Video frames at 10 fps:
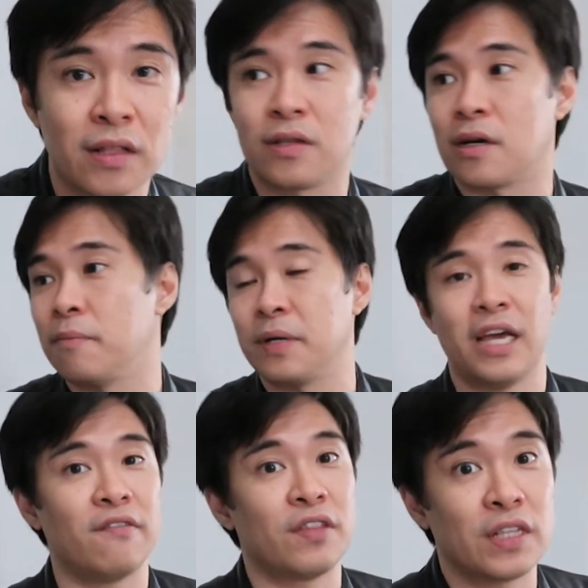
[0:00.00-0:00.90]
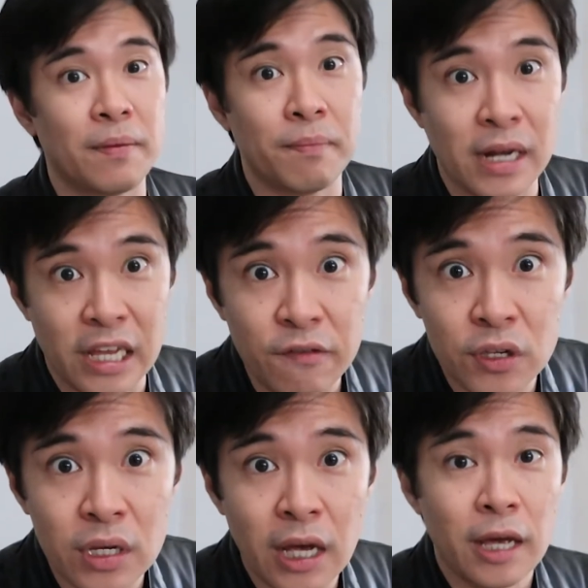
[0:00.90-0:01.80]
Does the company have the same
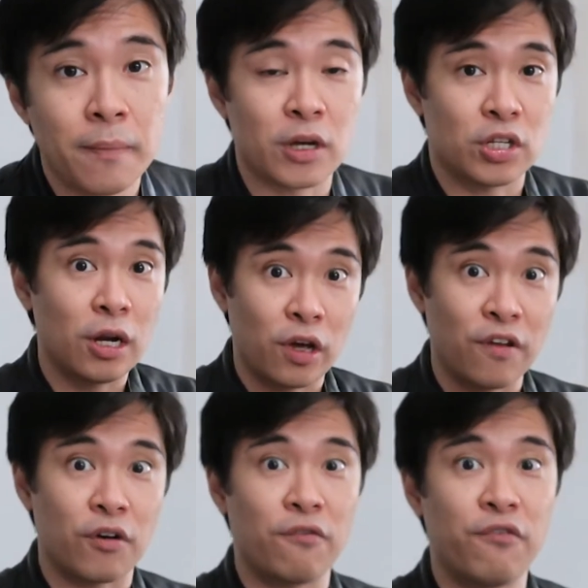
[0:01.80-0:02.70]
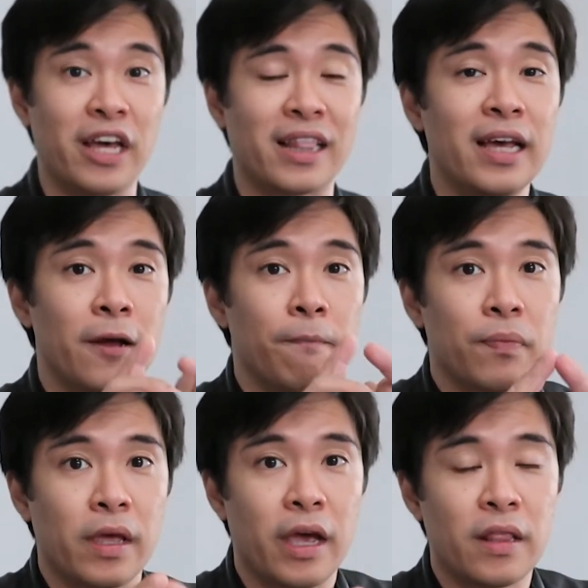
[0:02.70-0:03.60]
beliefs? Because they're looking for a fit.
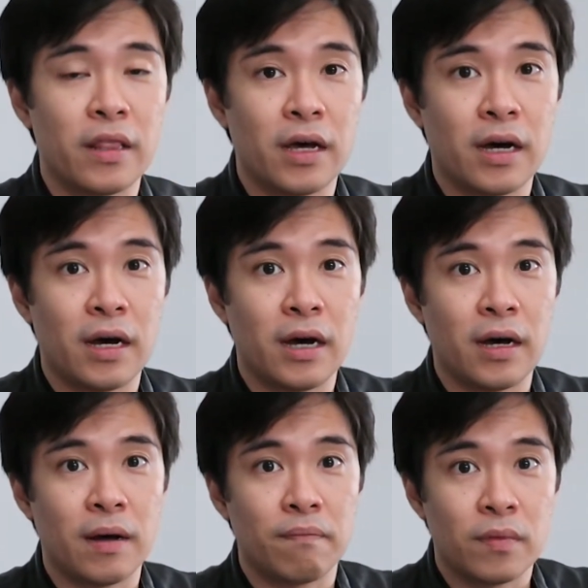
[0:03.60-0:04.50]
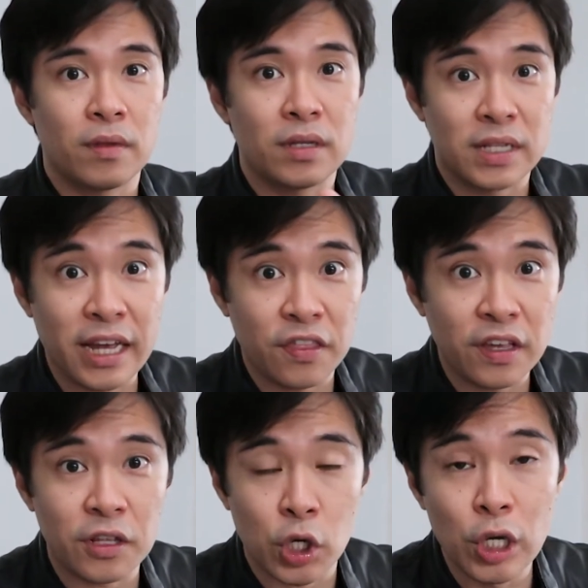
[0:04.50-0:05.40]
And the second
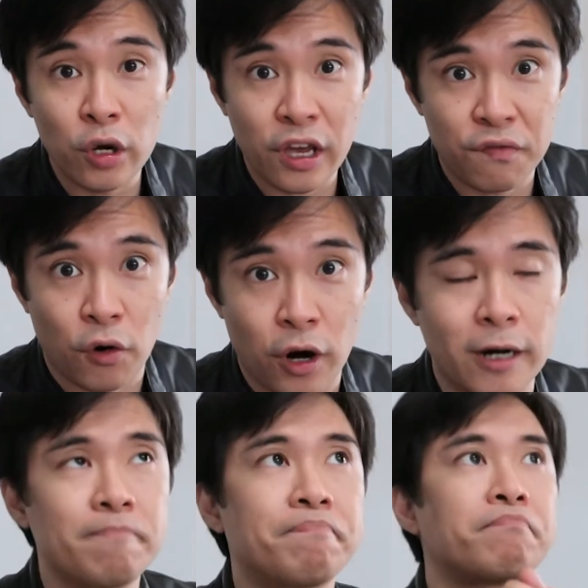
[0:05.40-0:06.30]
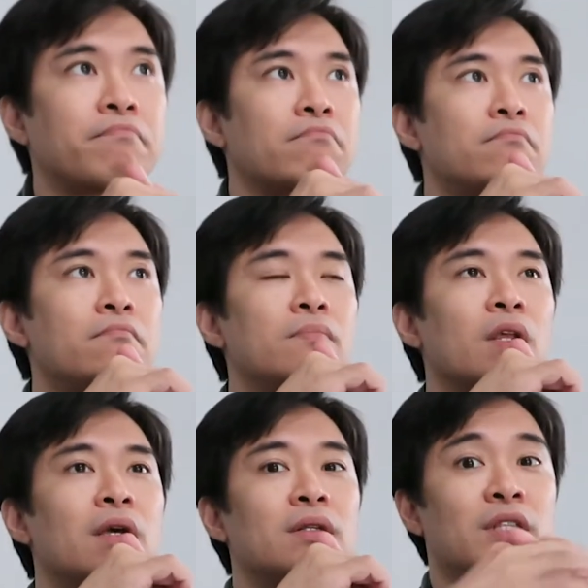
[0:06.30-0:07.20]
thing that they're looking for,
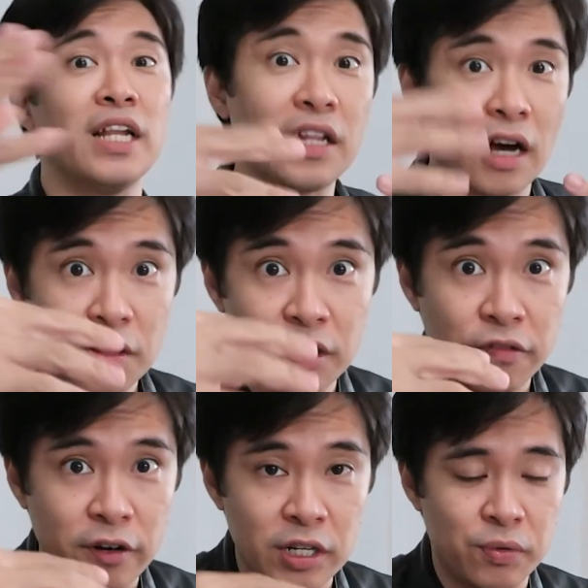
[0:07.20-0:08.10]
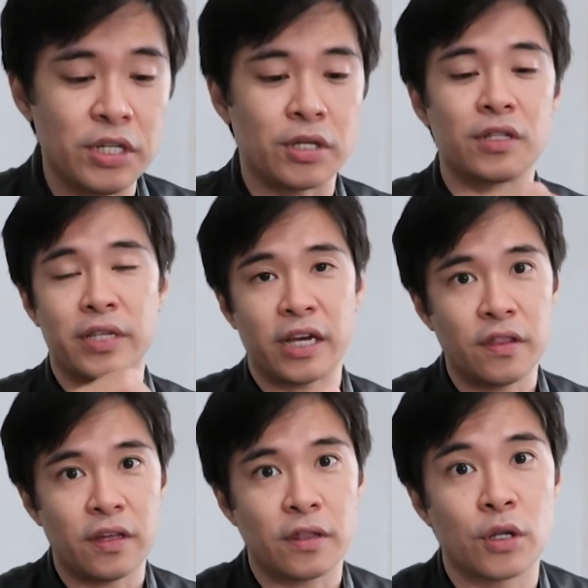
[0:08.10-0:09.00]
still under the first reason, the
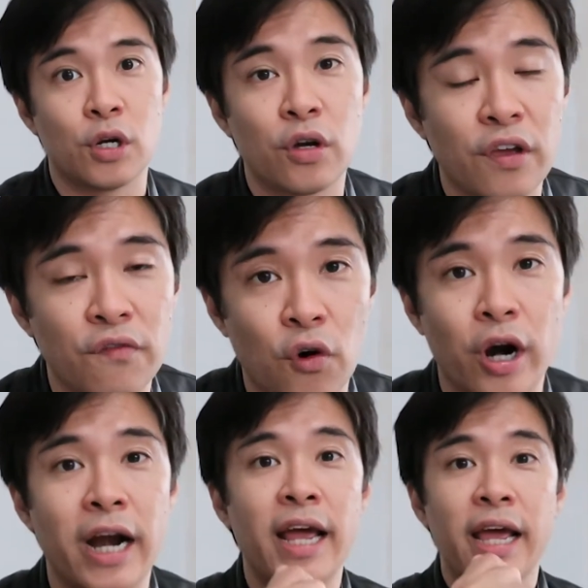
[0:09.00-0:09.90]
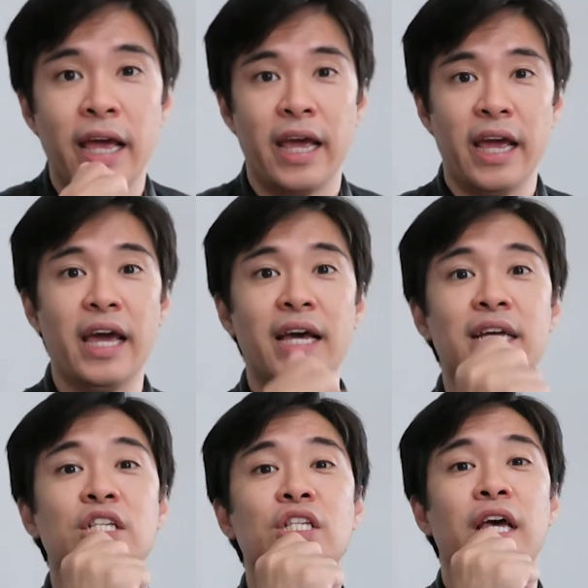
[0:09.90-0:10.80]
second thing that they're looking for
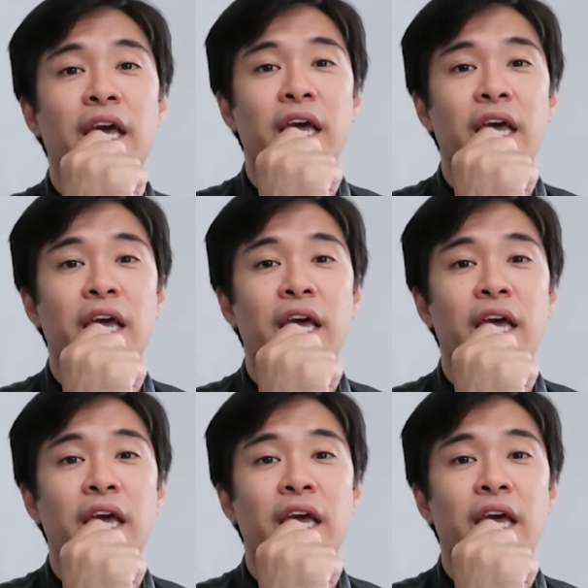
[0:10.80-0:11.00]
is